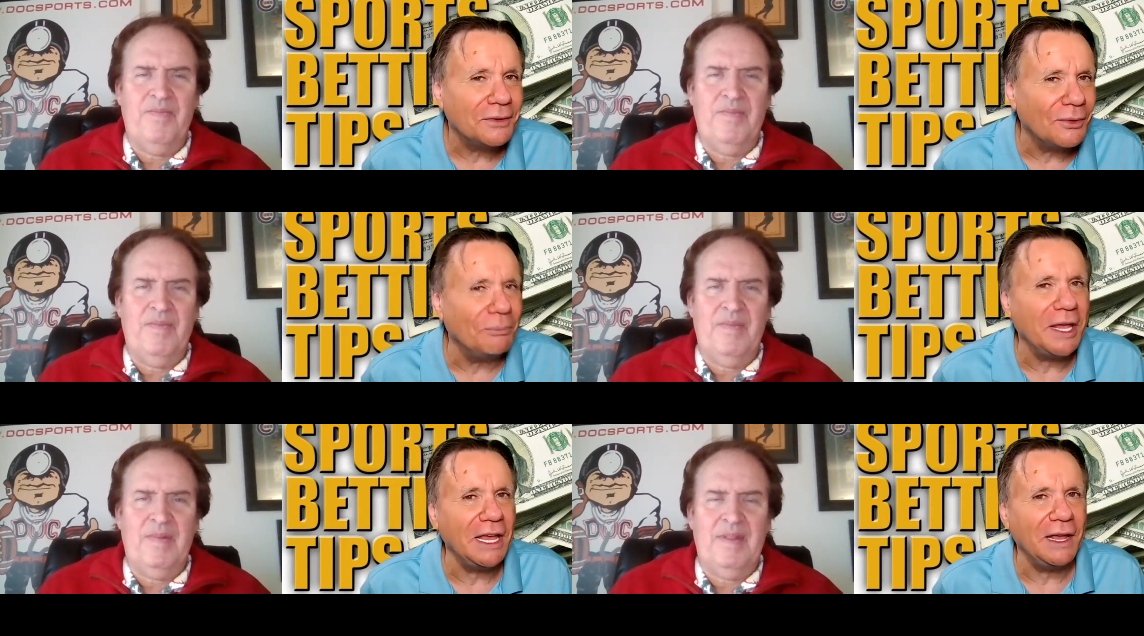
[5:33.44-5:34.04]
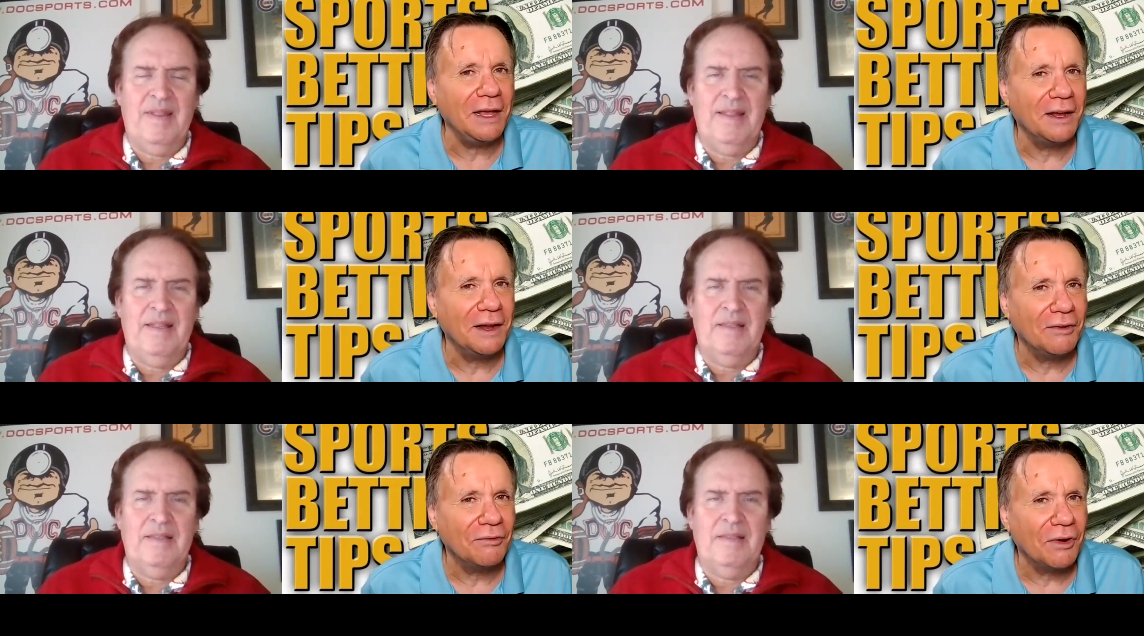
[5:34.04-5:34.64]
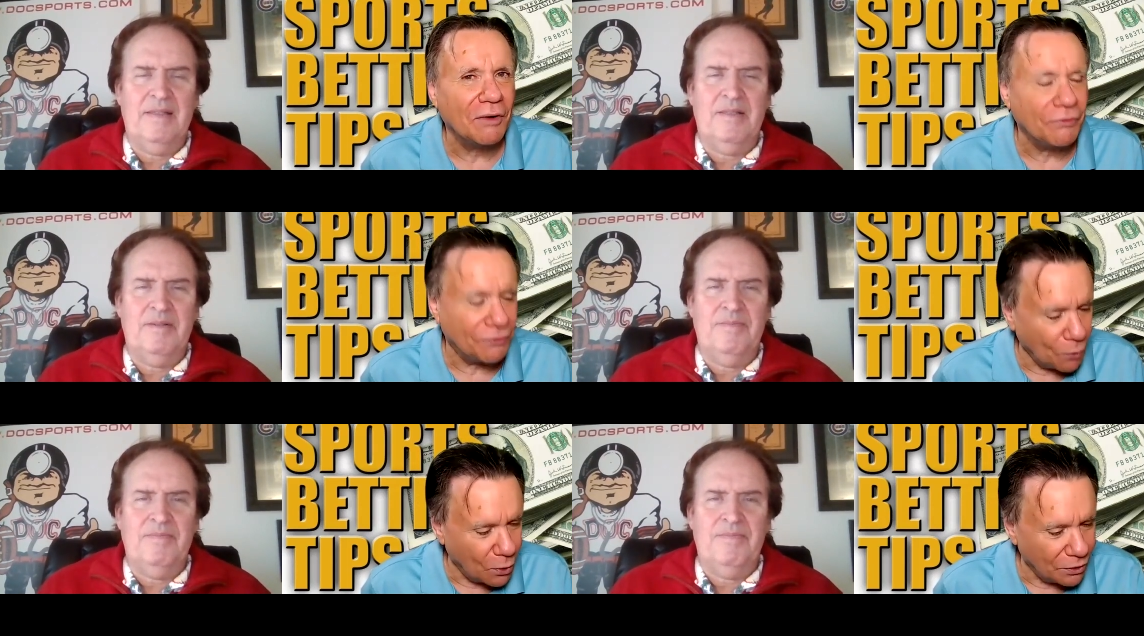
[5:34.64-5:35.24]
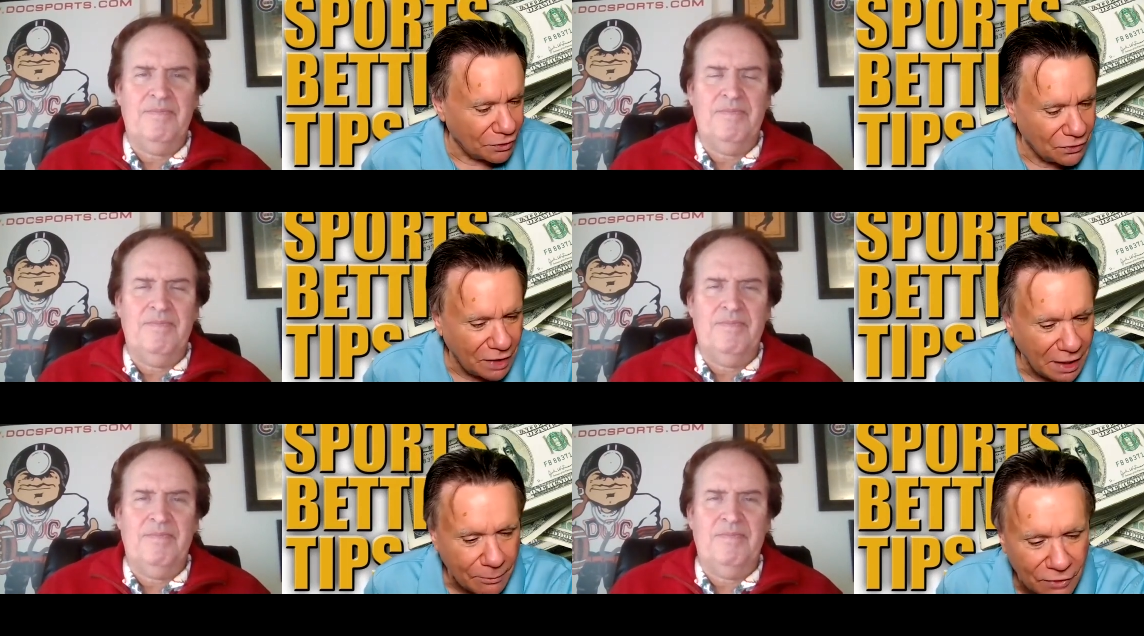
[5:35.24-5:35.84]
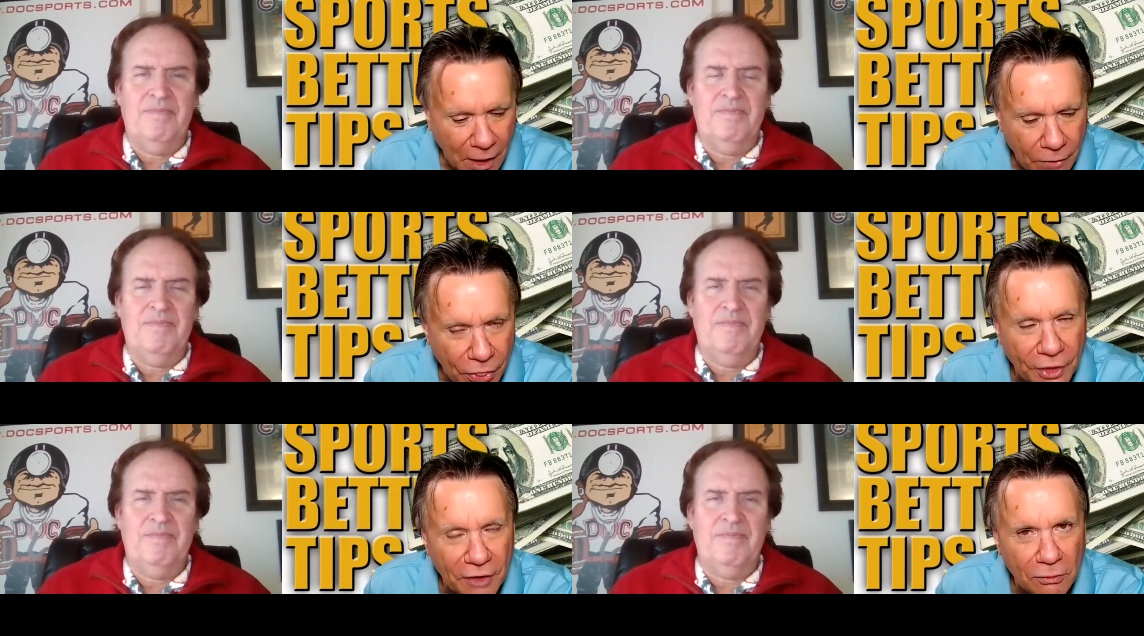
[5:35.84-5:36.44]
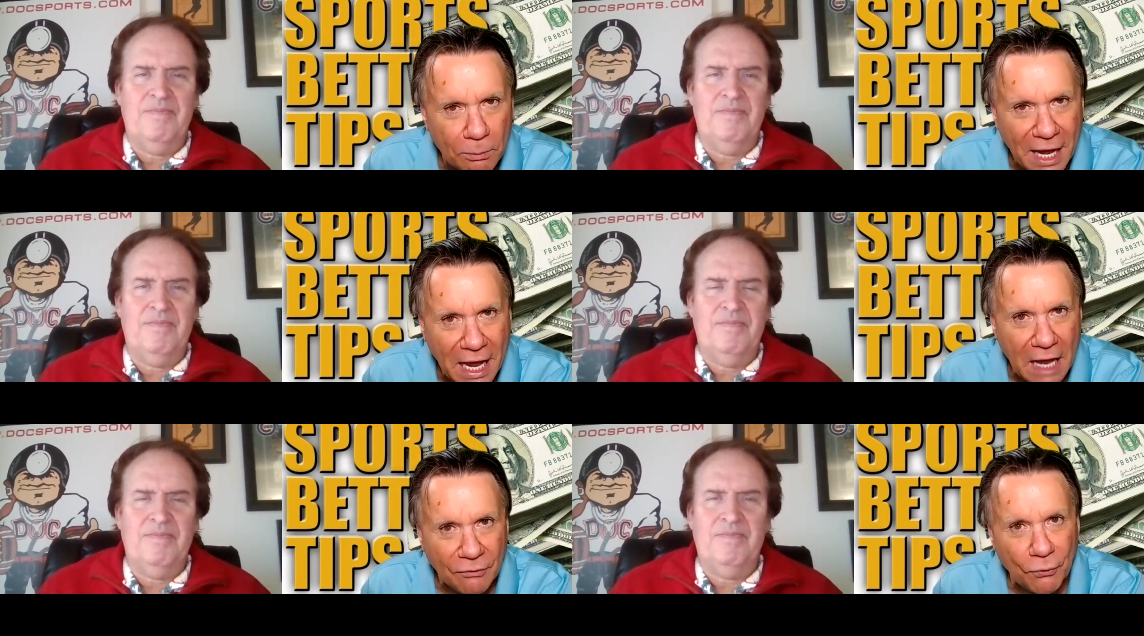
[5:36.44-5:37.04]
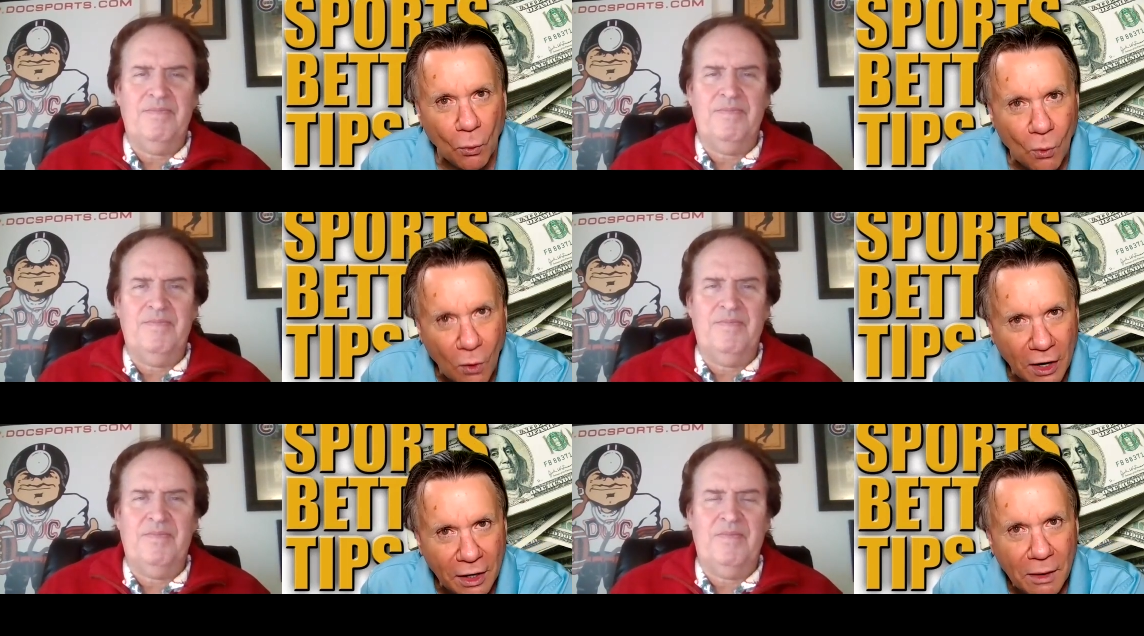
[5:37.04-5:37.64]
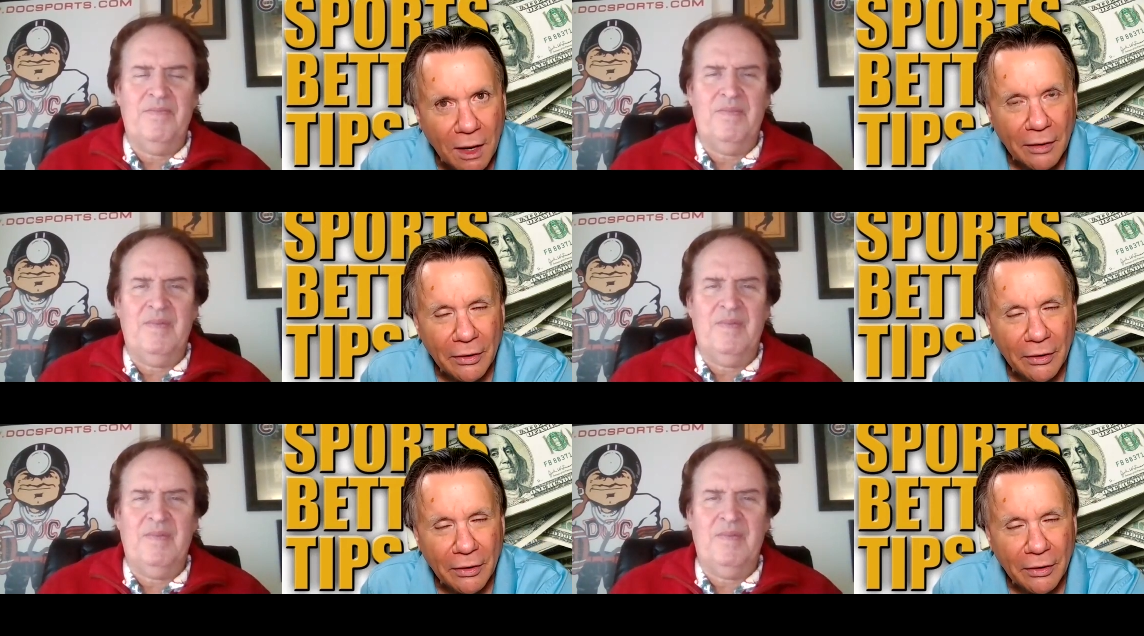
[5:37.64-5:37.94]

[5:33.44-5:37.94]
Speaker 1: to me, for teams that are this bad, for one